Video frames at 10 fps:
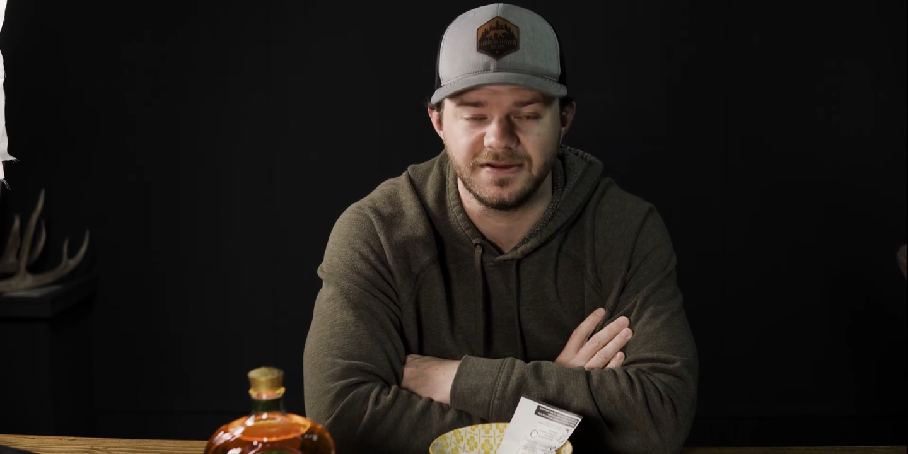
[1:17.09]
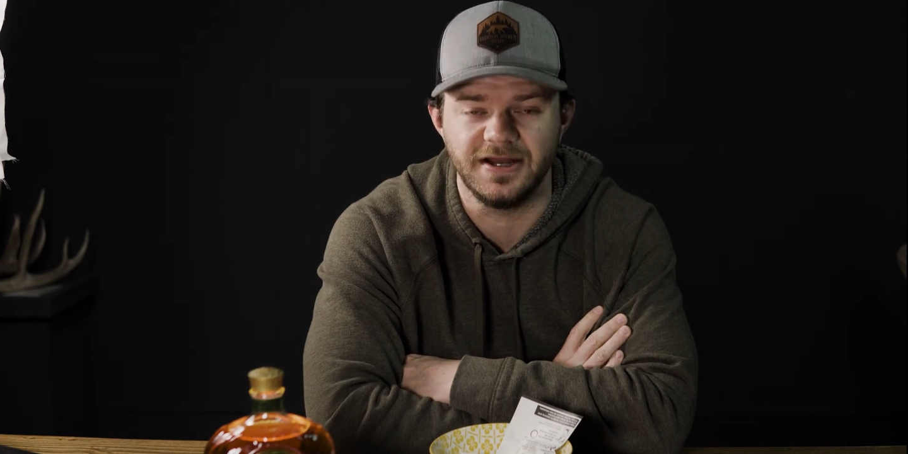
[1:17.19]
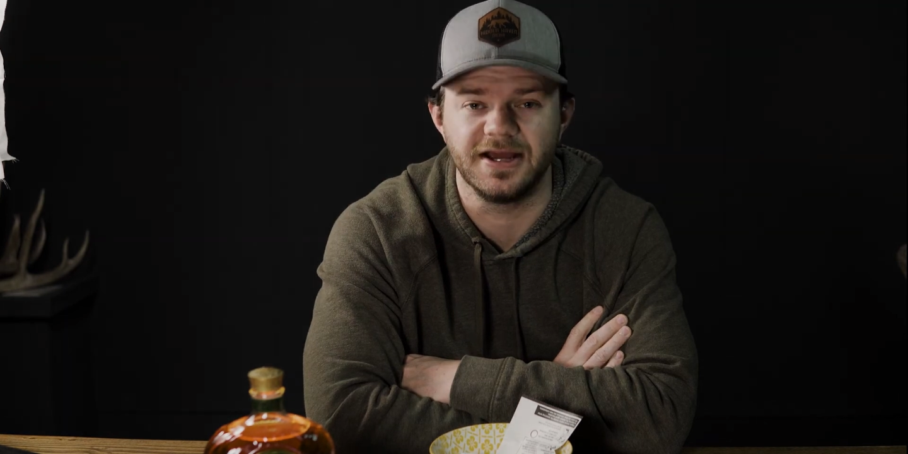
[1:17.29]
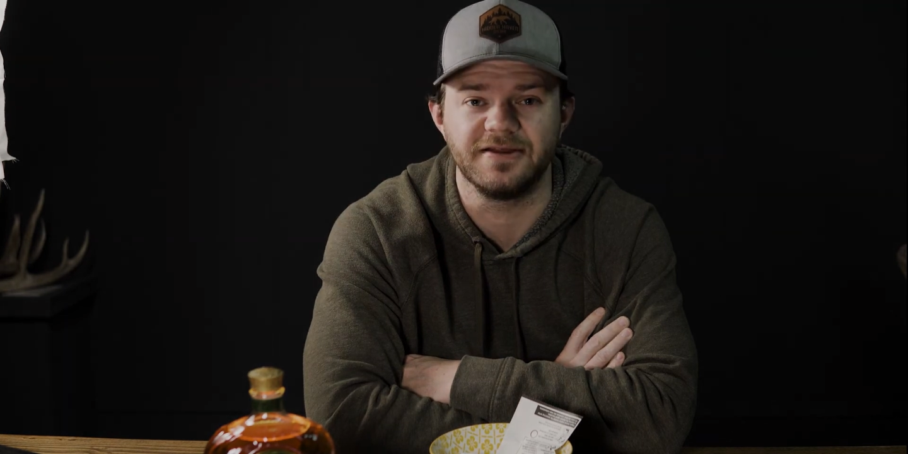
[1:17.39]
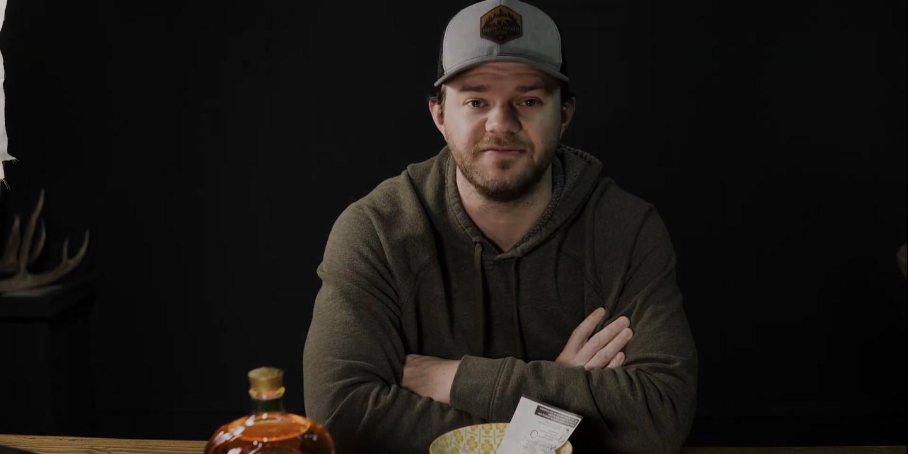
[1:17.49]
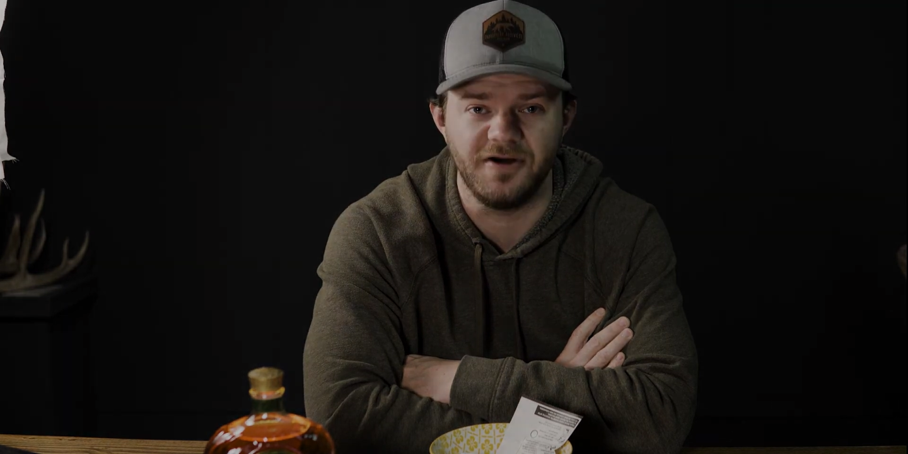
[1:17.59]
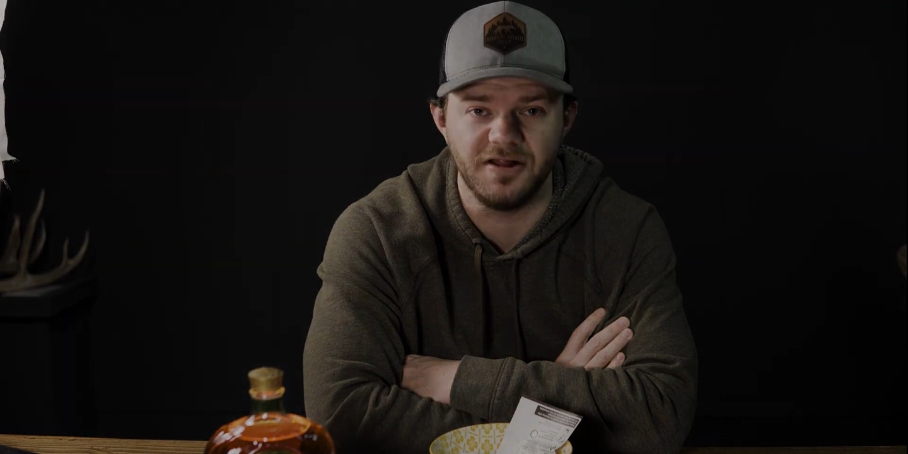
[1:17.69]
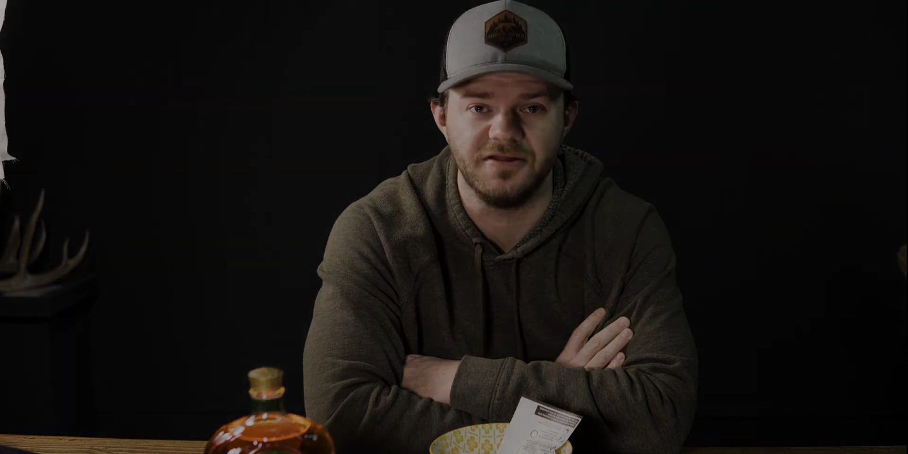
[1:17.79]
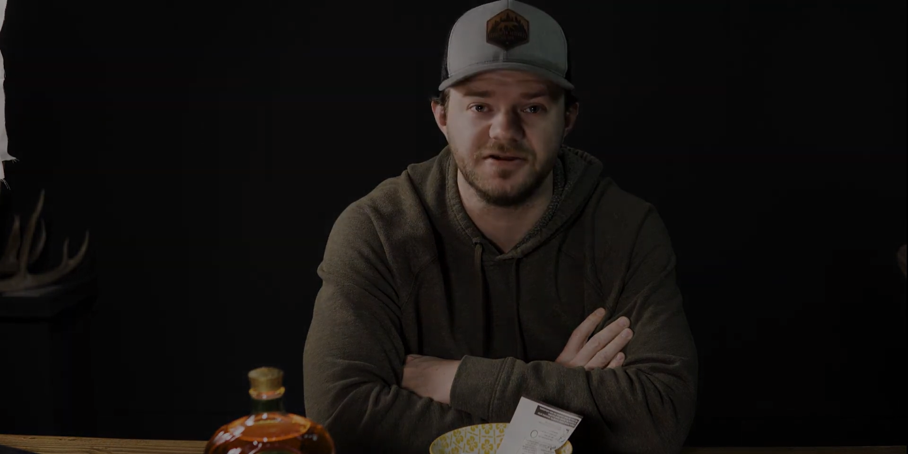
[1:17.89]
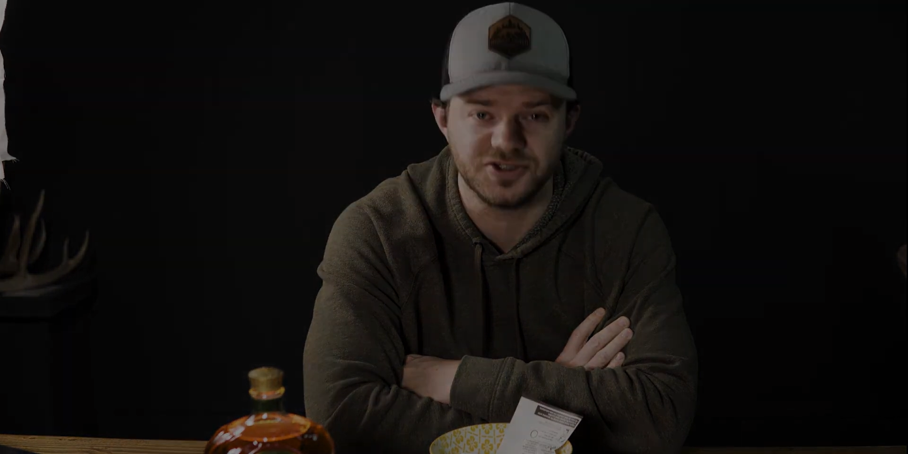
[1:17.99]
and I can
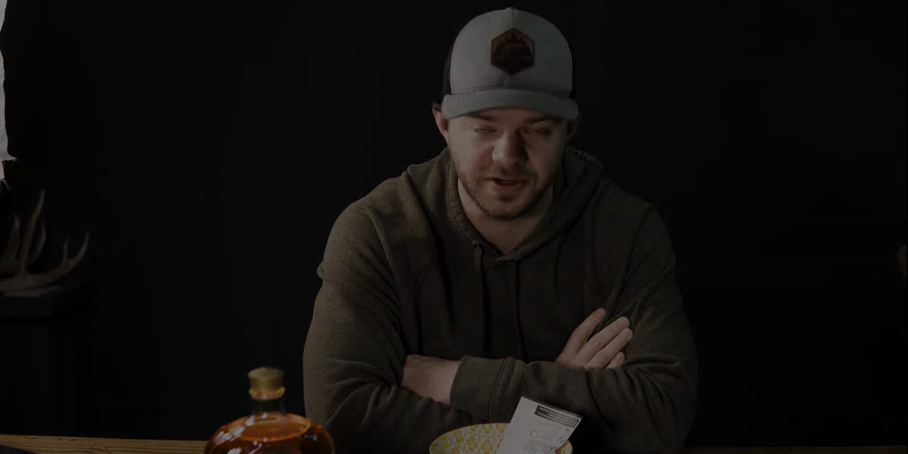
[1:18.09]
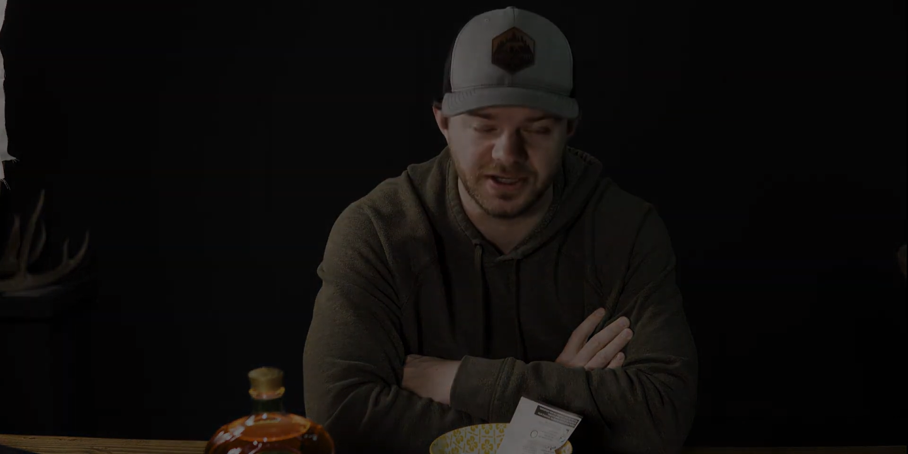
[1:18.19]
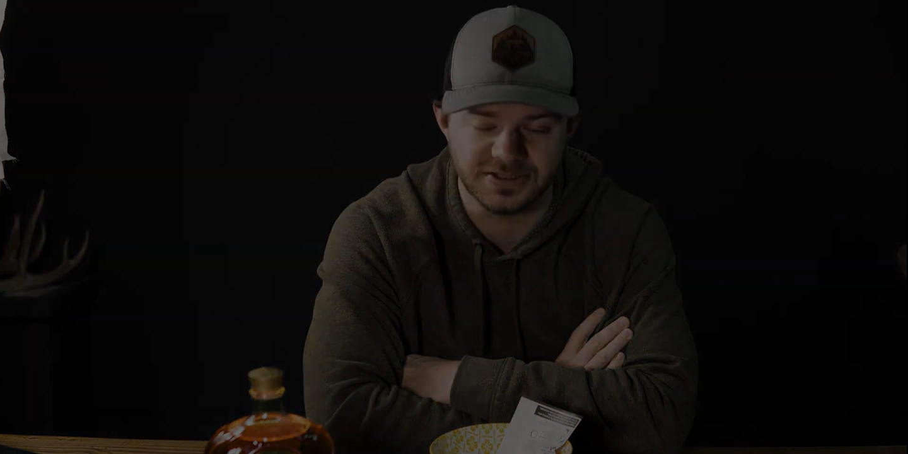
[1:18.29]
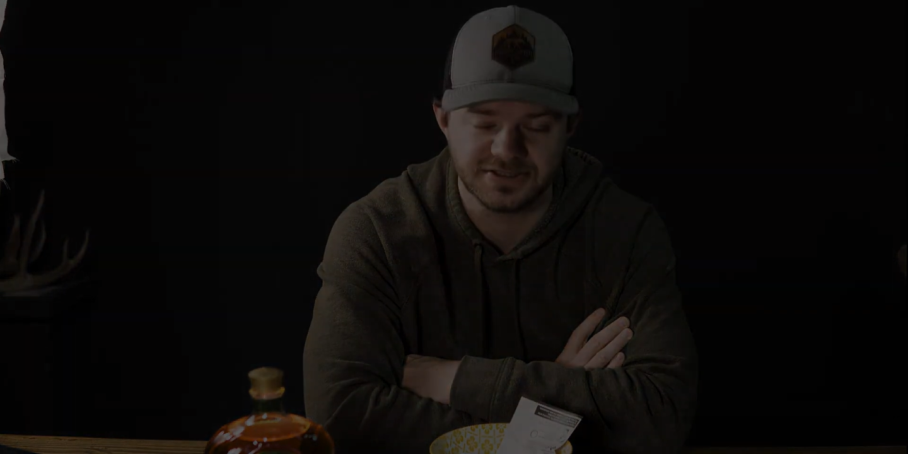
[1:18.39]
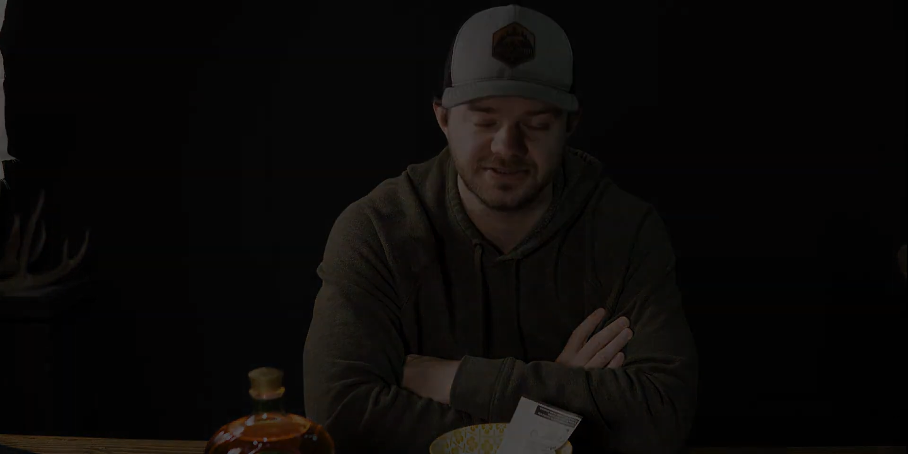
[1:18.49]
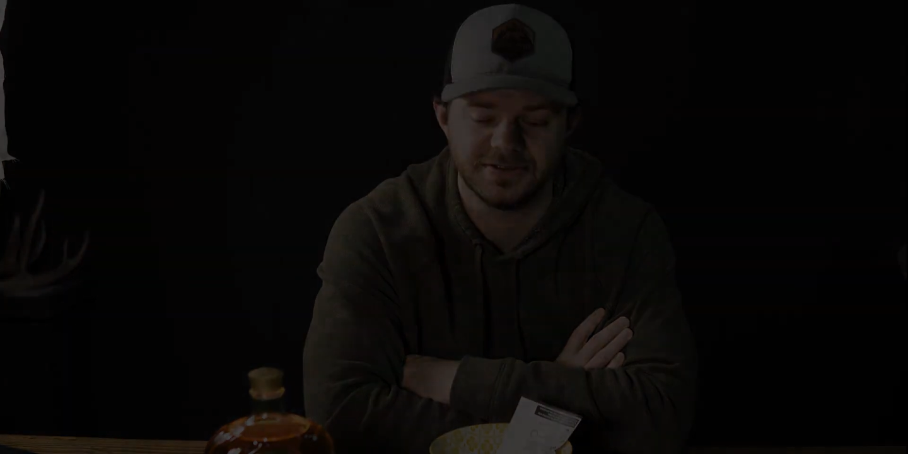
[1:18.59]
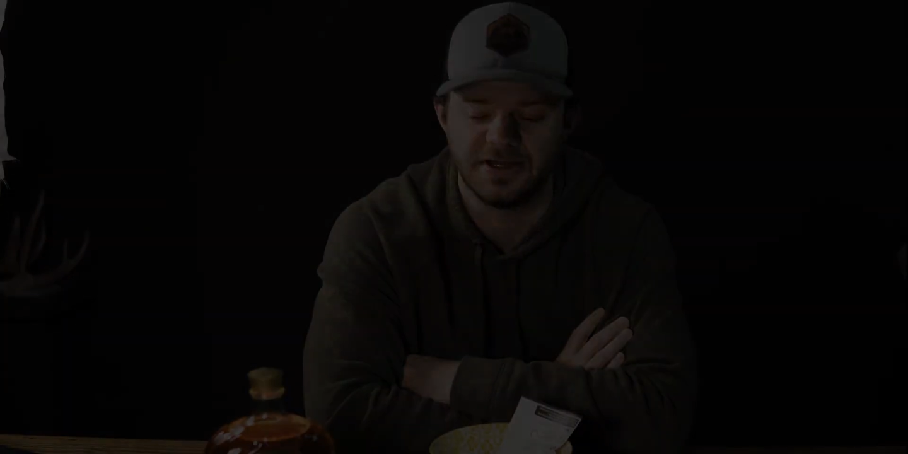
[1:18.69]
follow their trails.